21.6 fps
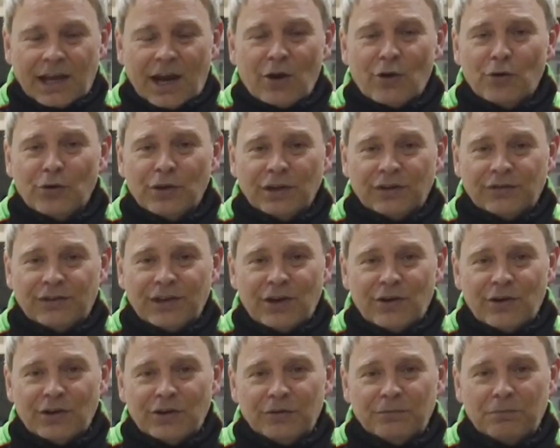Carrying on the
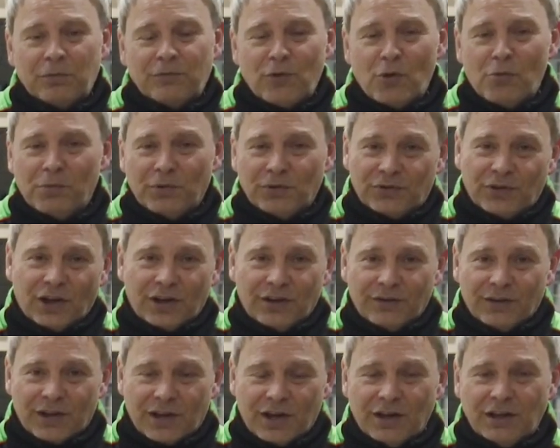exterior and the performance
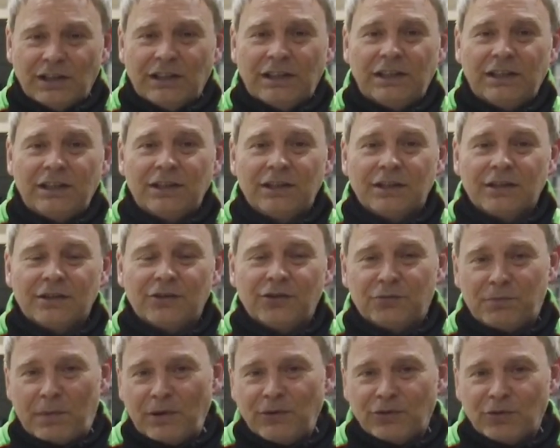side of the car,
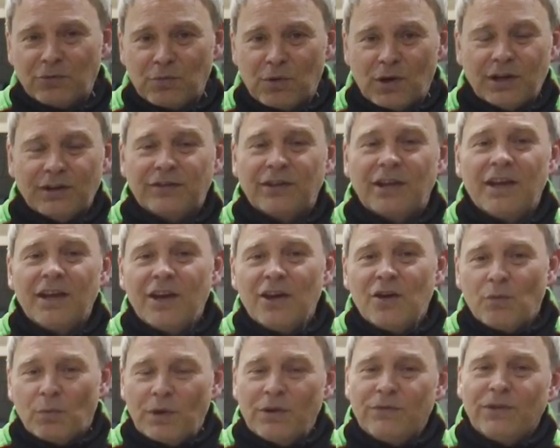suspension wise,
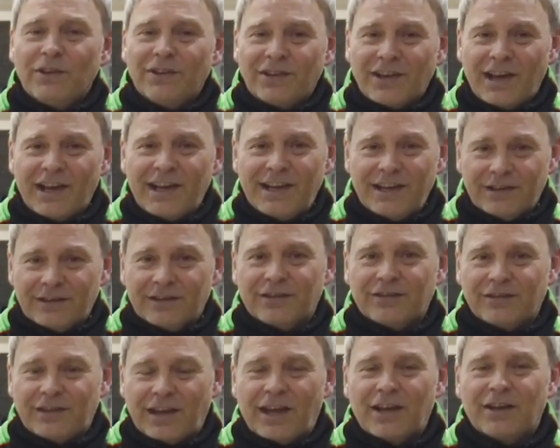we retain
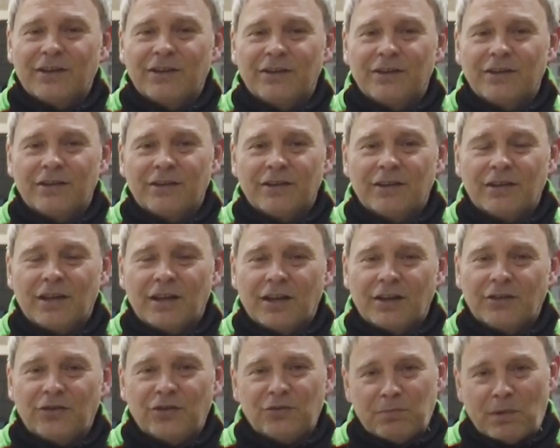the standard
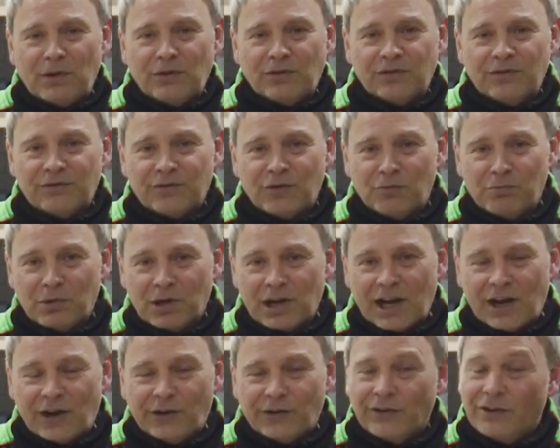suspension from
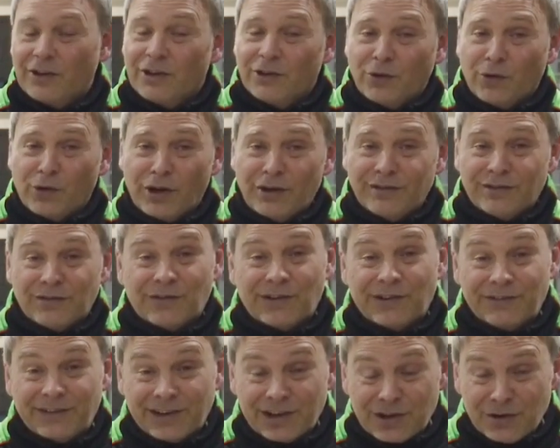McLaren. Not only is it
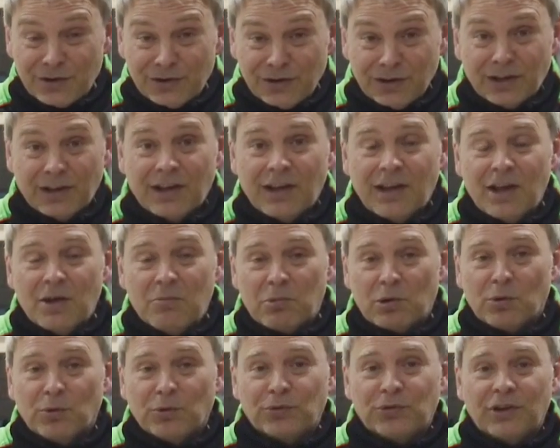very, very good,
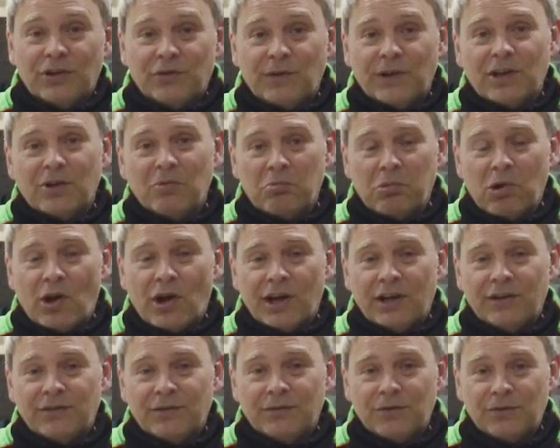but also it's very
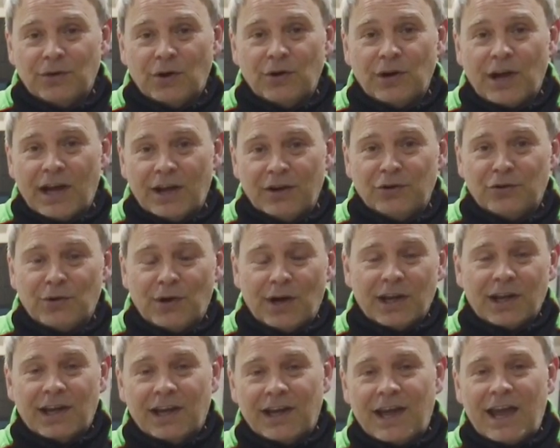compliant in terms of road and
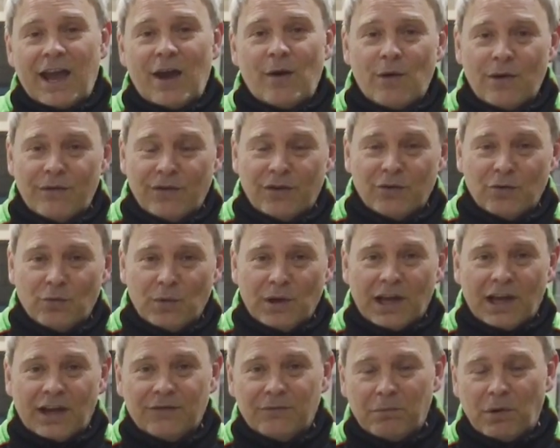track. However,
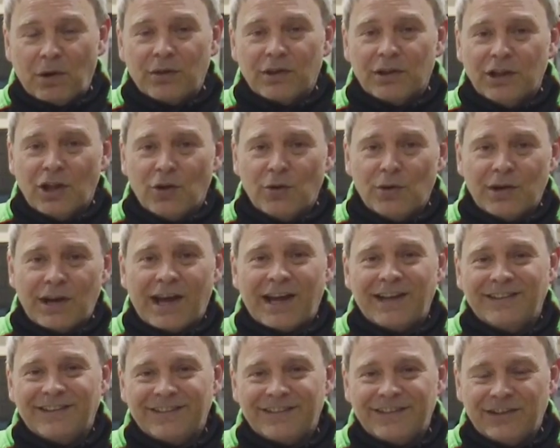we have both lowered
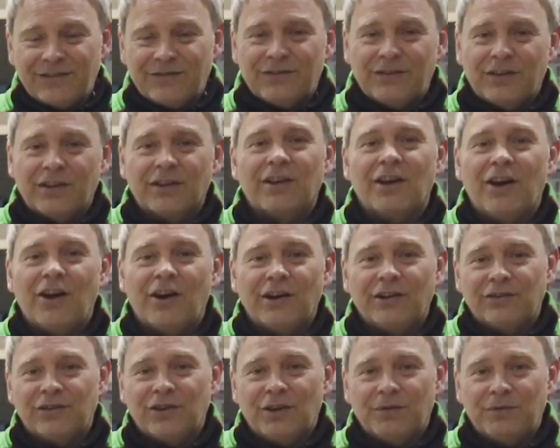and stiffened the
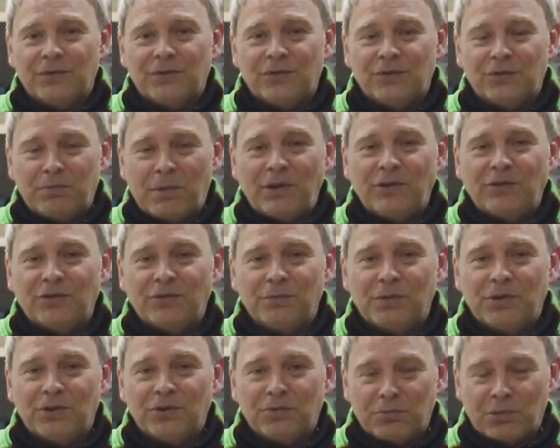car in terms of
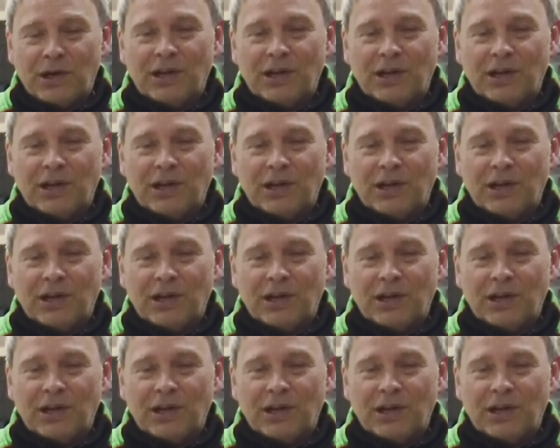suspension with the